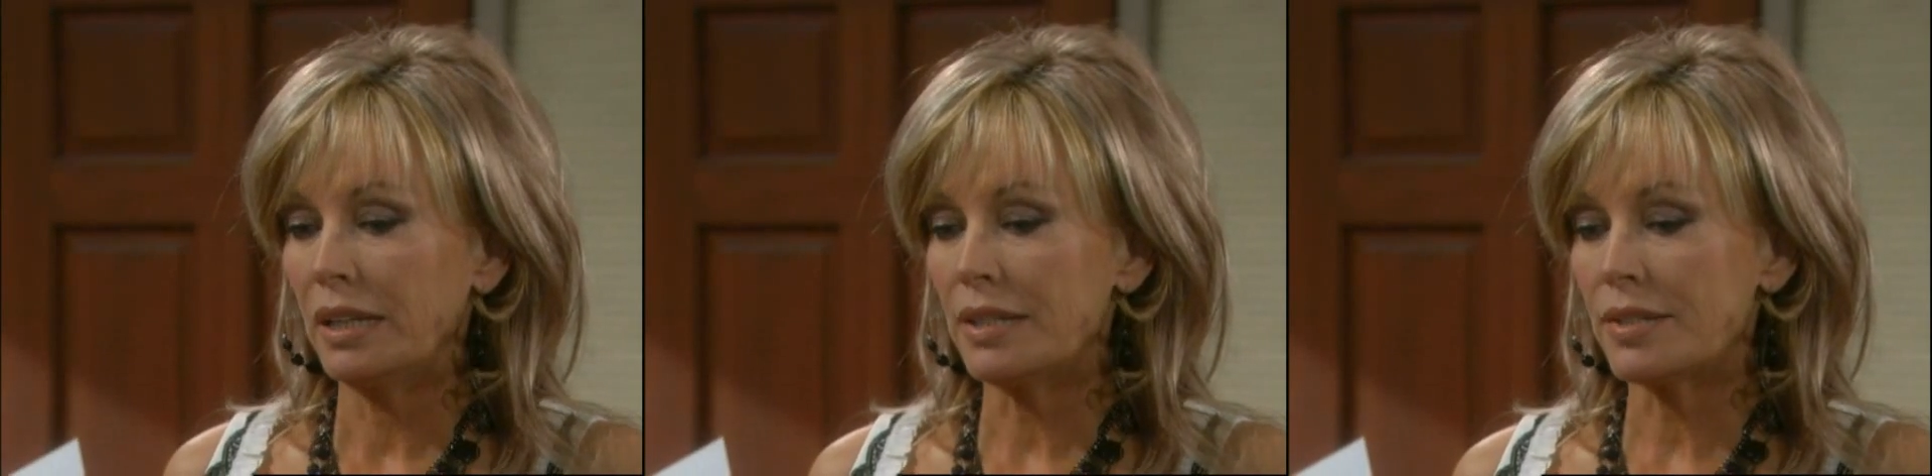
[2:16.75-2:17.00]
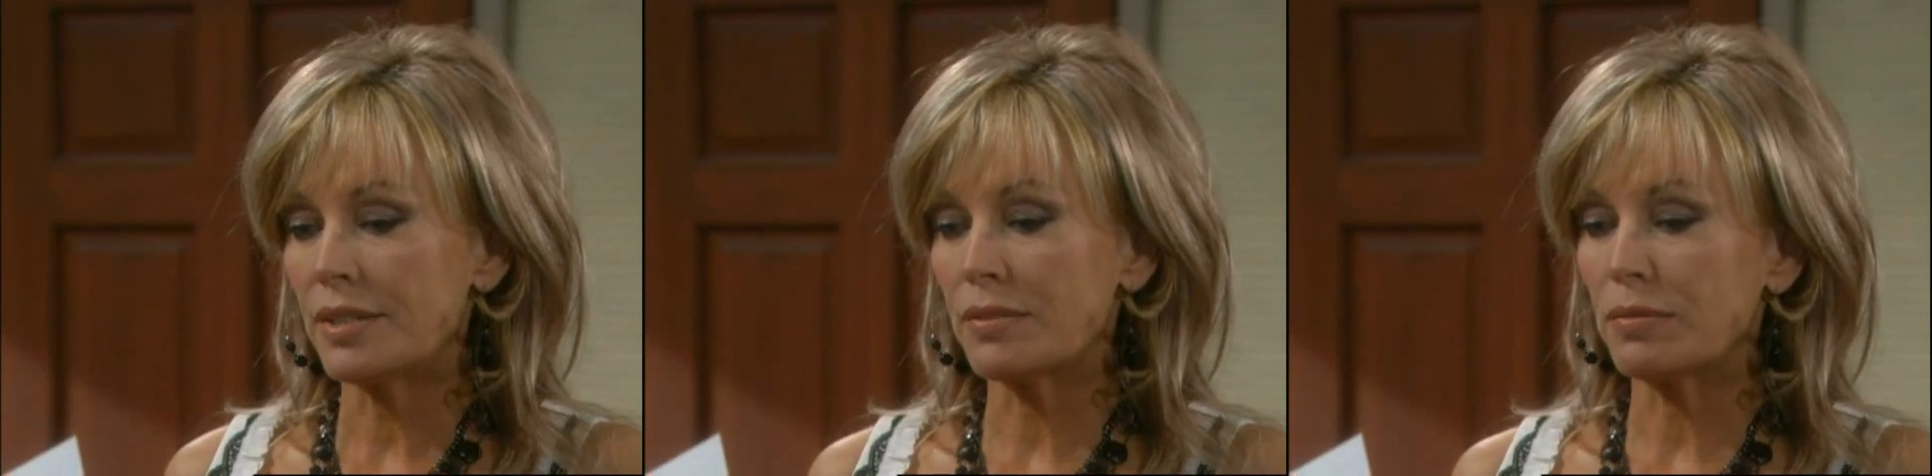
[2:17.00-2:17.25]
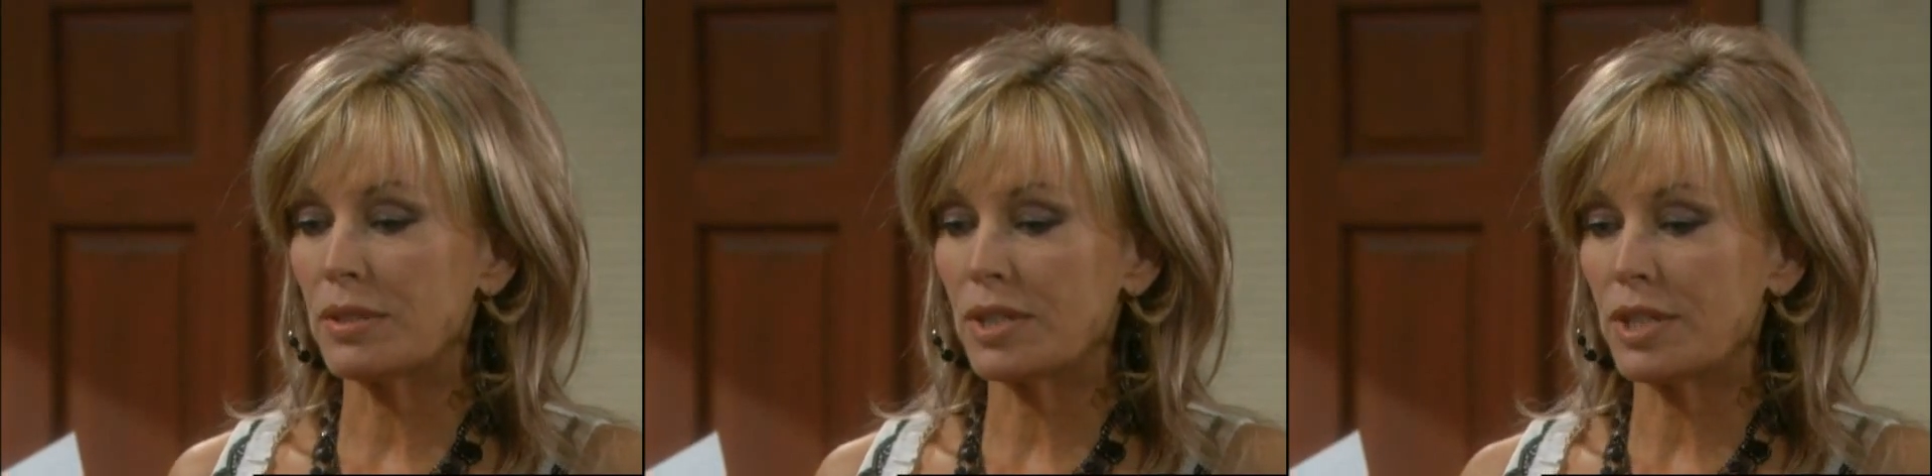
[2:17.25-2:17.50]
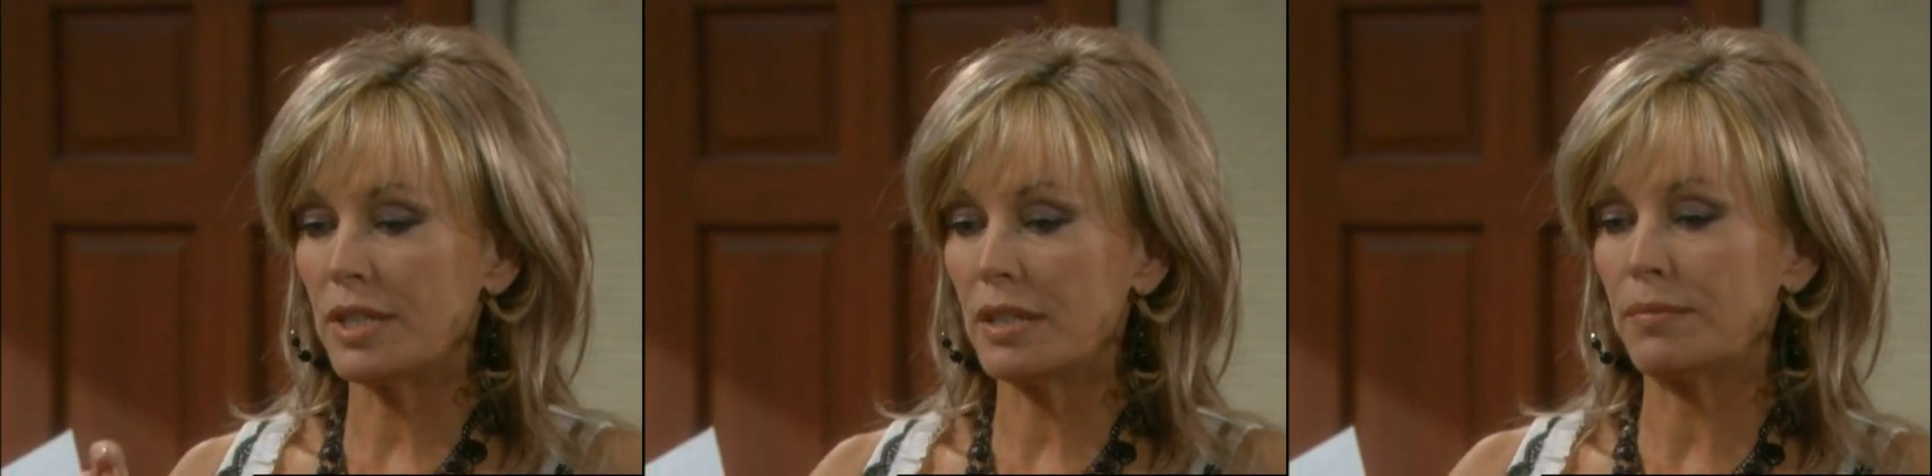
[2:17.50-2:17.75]
It's just what
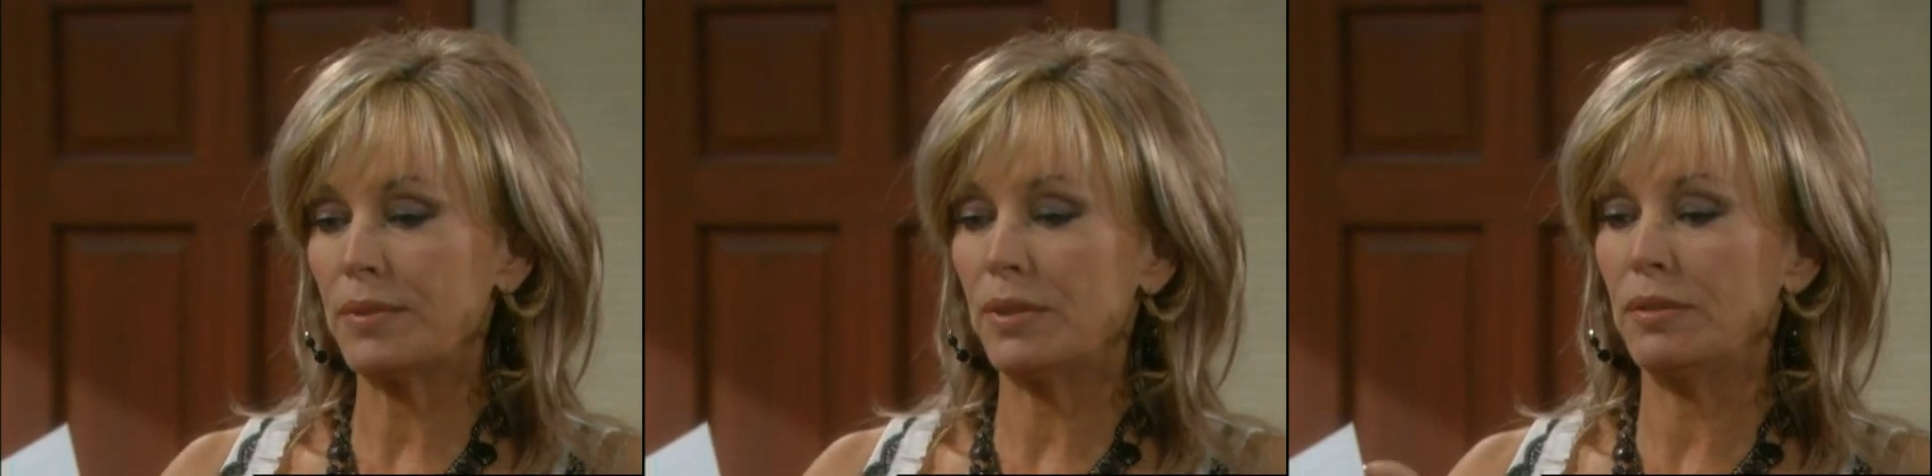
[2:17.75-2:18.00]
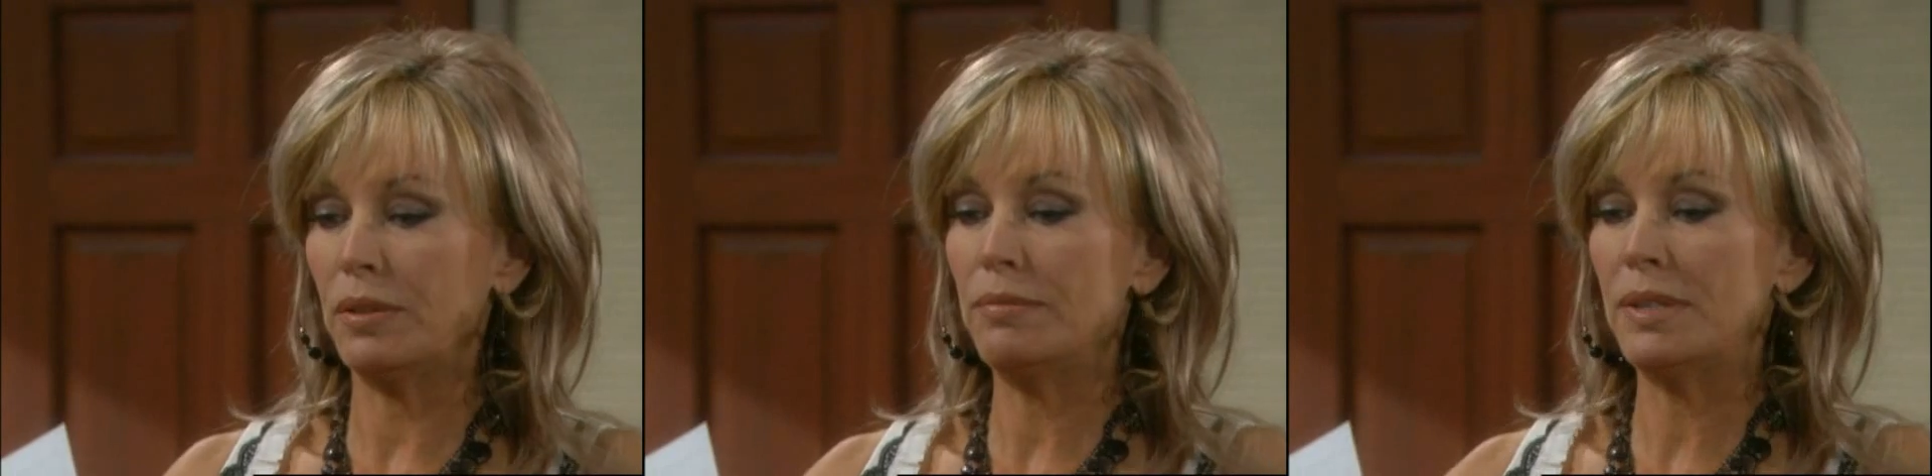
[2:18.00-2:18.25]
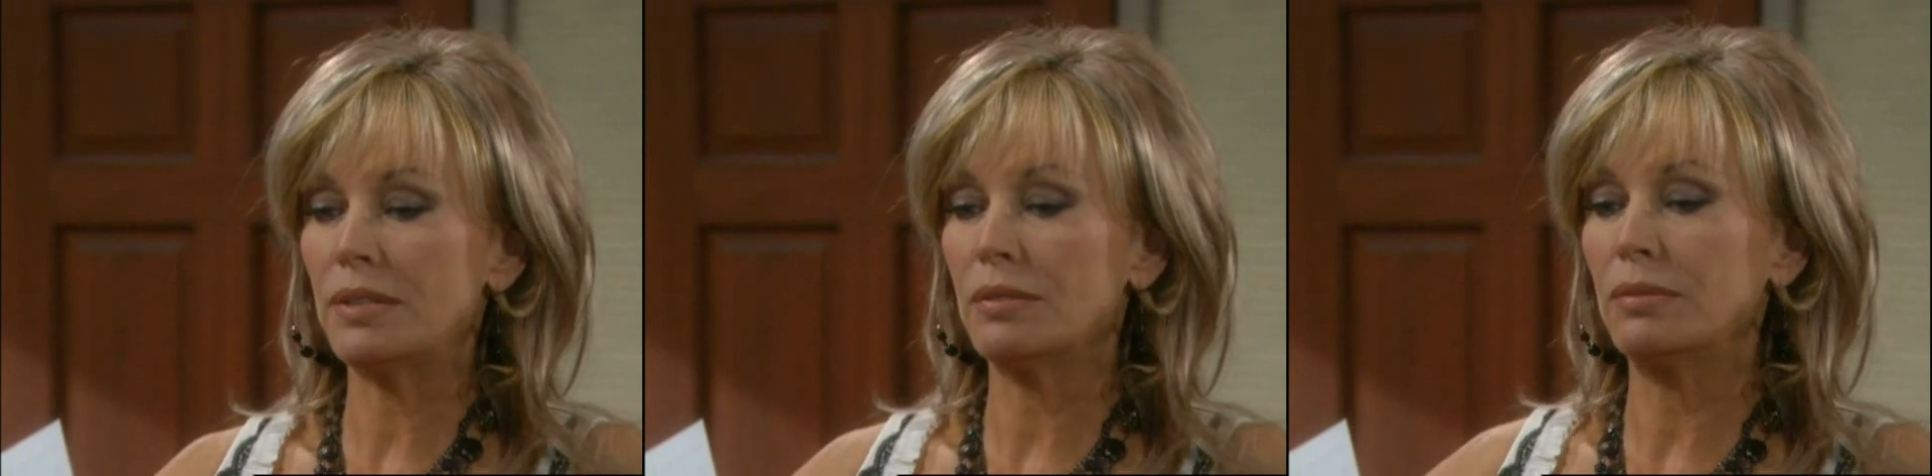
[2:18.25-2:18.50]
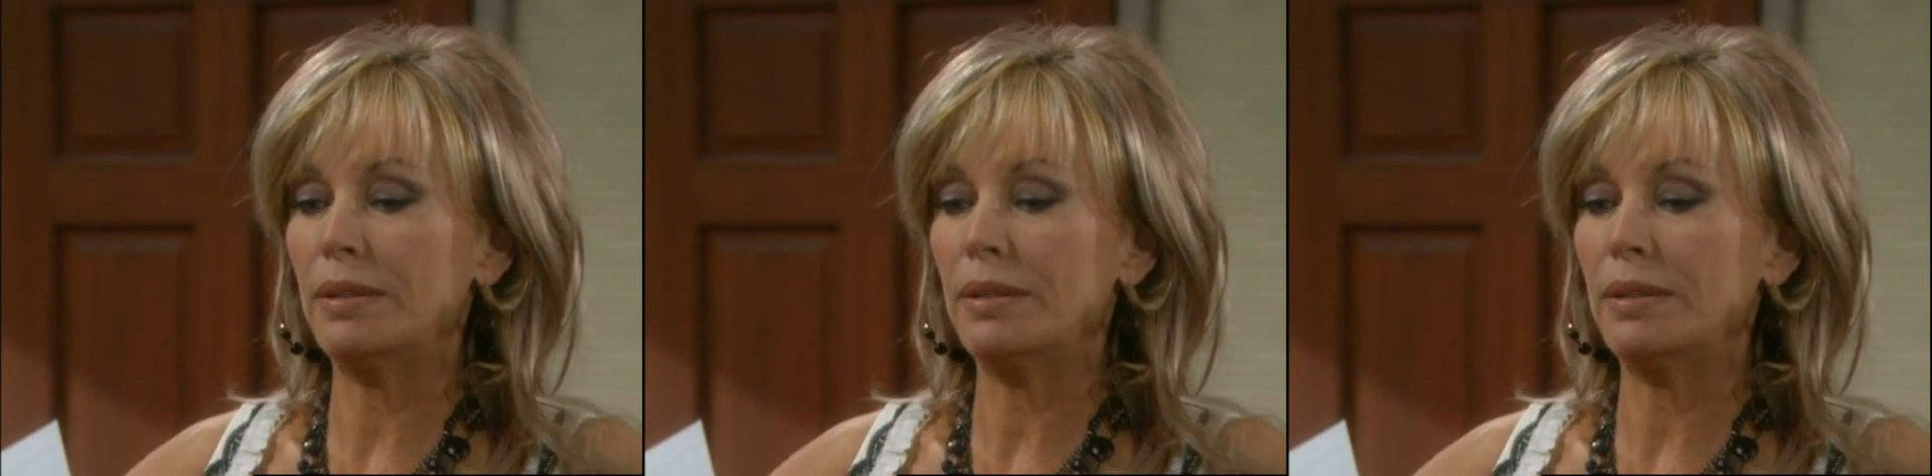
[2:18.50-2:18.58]
she's up to with Mr.